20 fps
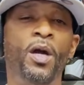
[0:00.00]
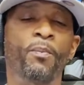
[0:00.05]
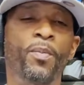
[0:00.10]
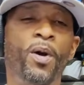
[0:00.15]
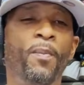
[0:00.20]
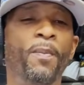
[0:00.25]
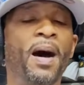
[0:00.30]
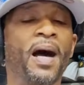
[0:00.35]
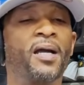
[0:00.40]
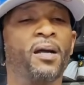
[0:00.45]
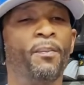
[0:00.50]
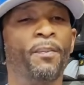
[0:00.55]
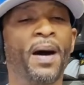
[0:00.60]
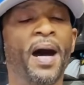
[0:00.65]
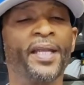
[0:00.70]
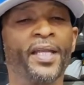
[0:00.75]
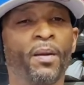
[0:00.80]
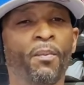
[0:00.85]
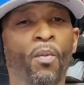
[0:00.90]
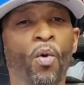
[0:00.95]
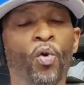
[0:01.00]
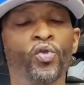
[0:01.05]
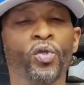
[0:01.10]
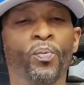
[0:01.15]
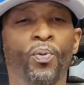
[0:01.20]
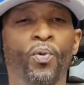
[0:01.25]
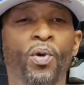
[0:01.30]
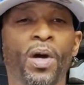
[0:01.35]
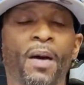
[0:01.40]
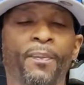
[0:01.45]
but by combining
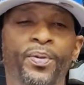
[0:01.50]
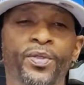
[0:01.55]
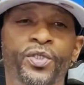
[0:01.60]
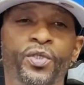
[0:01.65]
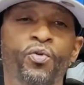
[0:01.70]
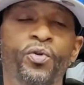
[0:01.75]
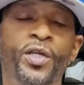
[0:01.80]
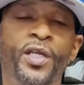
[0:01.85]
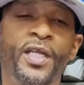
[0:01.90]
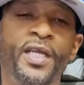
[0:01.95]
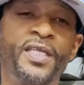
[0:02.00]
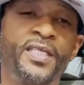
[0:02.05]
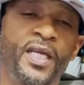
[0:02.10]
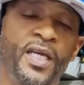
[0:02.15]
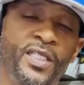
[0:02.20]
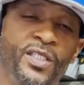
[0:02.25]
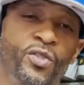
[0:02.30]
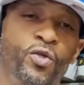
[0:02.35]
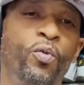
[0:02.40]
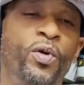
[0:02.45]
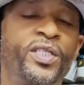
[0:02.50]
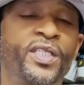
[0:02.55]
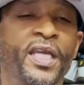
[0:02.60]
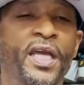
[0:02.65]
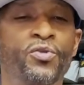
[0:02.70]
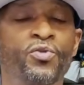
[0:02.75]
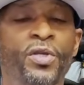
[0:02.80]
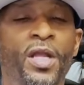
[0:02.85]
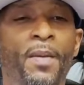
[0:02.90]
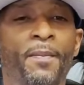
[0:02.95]
multiple opportunities into a
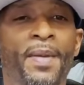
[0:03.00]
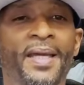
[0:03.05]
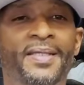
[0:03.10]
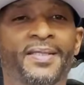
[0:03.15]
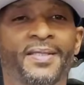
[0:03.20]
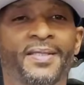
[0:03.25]
schedule that makes